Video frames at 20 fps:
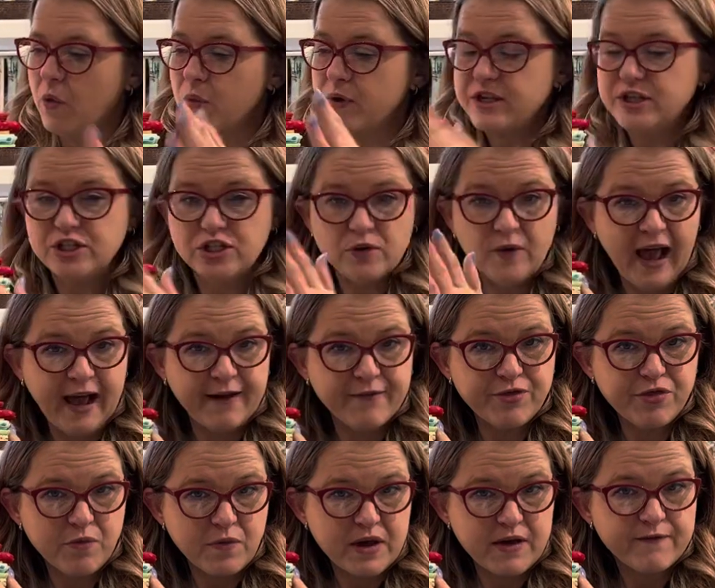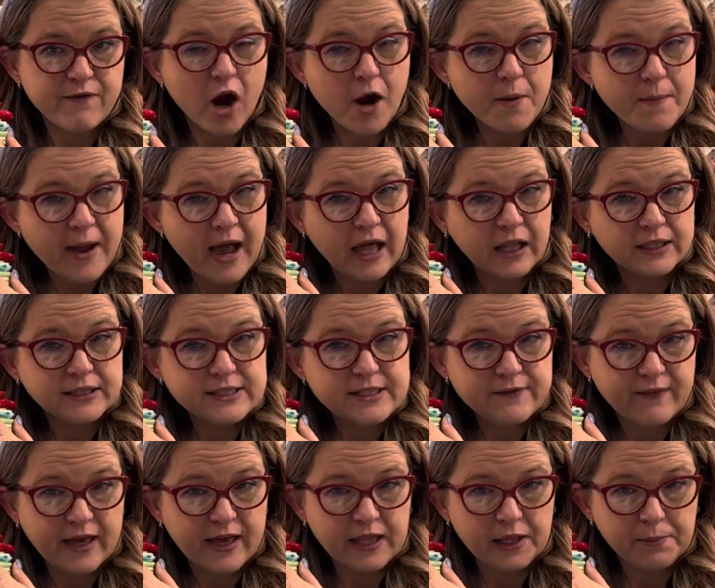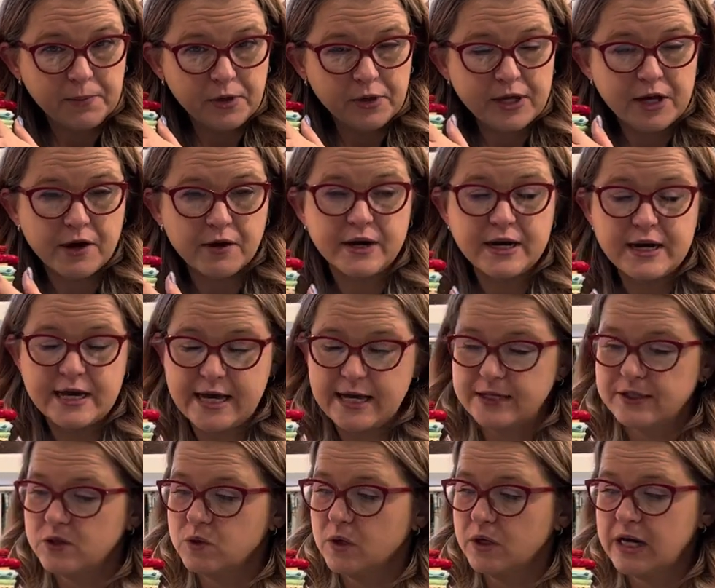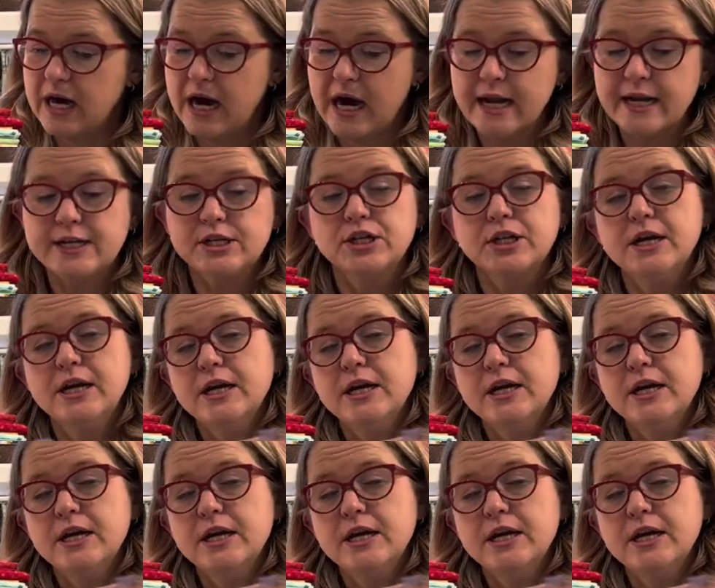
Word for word: We do have three of our palettes available here at Nana's Quilt Cottage.